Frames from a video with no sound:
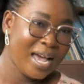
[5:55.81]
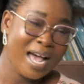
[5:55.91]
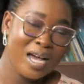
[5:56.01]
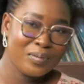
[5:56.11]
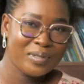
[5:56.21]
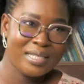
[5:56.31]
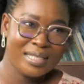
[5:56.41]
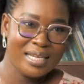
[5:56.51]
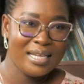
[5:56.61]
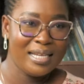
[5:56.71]
I would
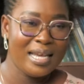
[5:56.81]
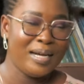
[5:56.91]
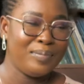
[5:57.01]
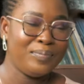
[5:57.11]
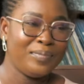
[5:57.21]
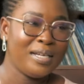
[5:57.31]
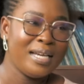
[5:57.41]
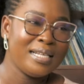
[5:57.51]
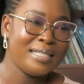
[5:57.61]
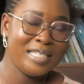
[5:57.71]
say
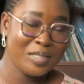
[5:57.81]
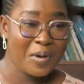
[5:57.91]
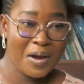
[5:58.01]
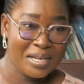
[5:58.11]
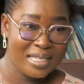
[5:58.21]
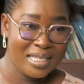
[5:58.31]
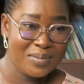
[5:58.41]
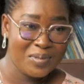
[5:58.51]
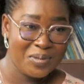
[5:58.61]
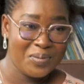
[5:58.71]
disparities
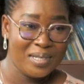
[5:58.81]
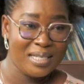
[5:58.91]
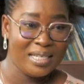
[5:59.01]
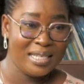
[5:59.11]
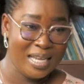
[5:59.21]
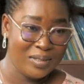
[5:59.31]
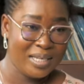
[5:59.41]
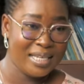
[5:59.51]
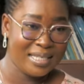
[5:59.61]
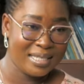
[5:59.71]
between the
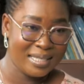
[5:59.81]
education